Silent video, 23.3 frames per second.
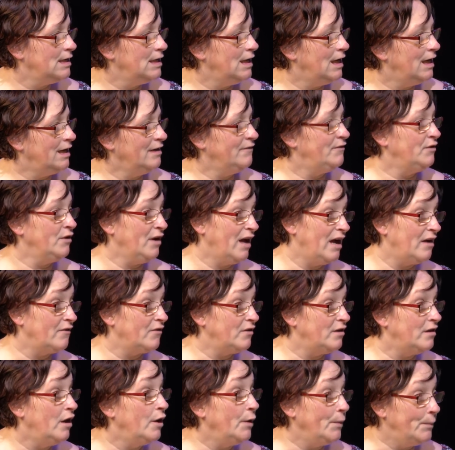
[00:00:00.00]
And if you have a
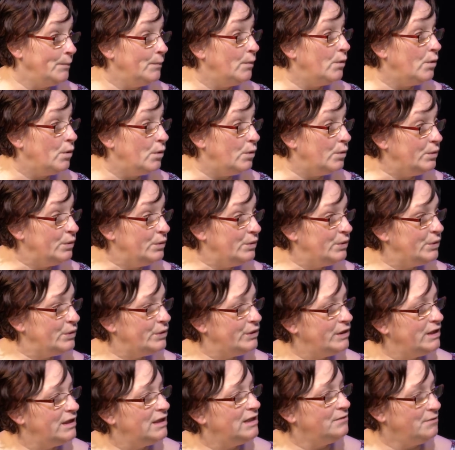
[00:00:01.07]
load more,
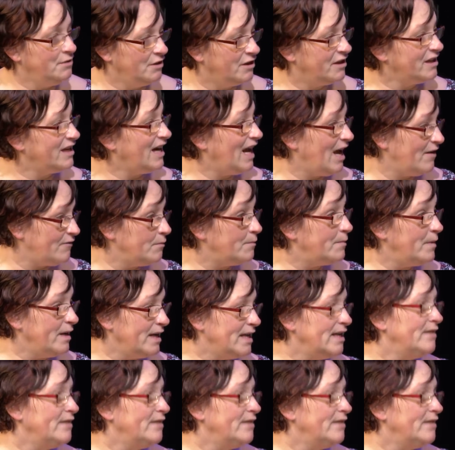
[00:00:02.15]
you're going to have a big